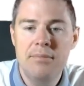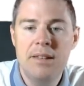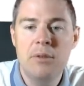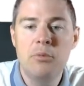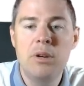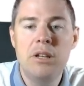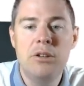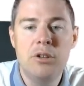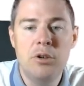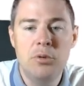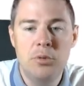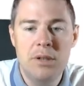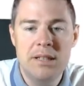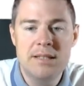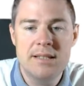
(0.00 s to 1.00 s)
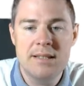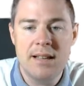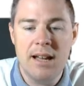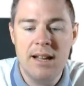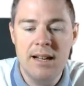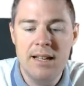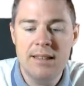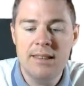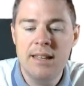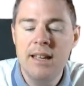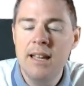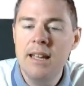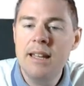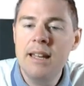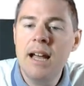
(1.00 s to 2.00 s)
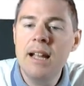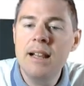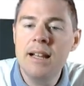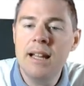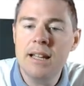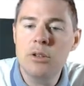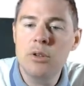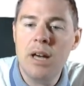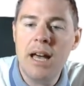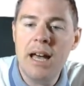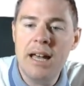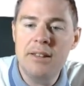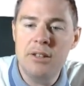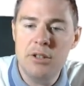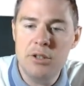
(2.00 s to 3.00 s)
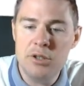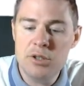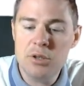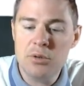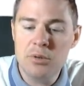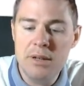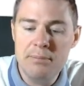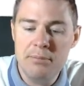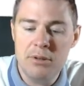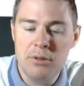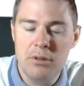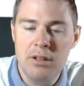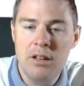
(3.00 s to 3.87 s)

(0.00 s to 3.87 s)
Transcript: Then we know it's silent. And I like to add a script,